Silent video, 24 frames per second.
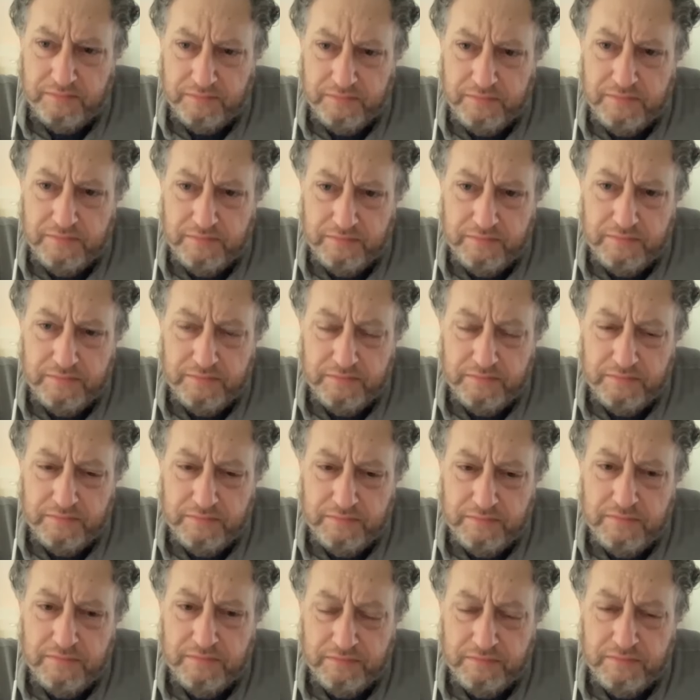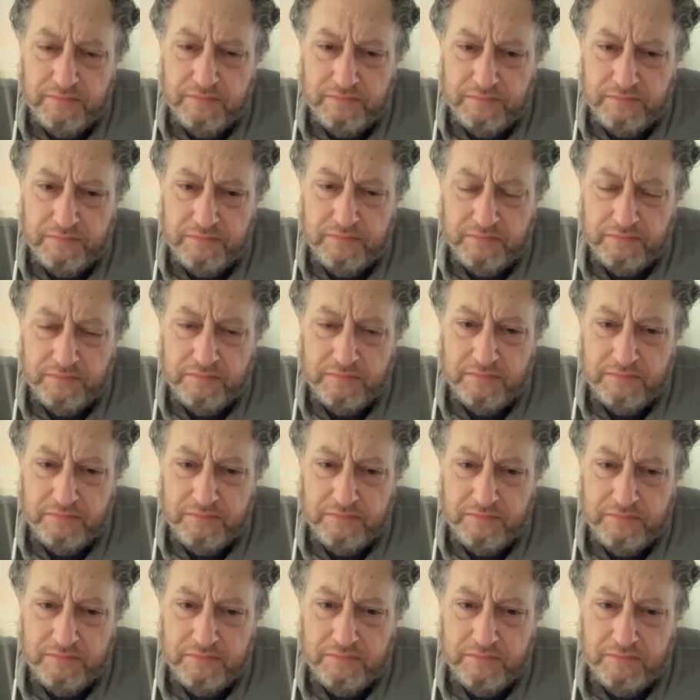
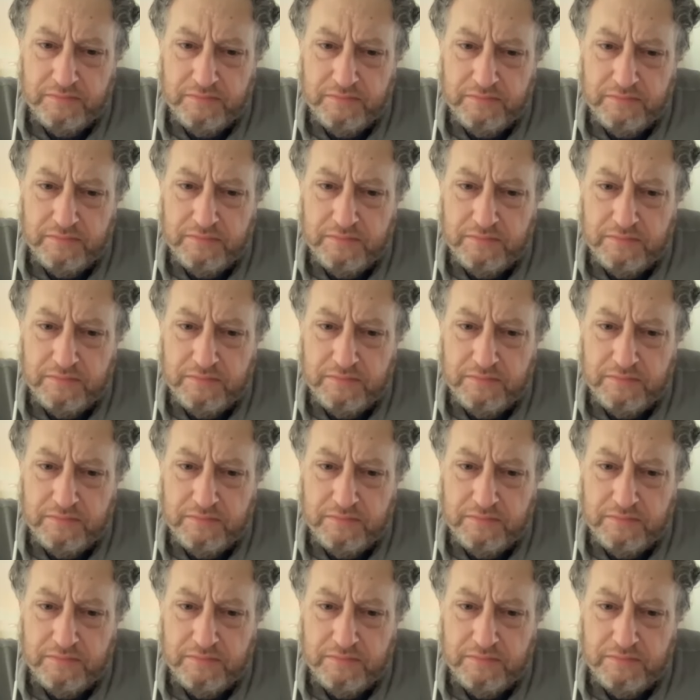No words are spoken by the person on screen.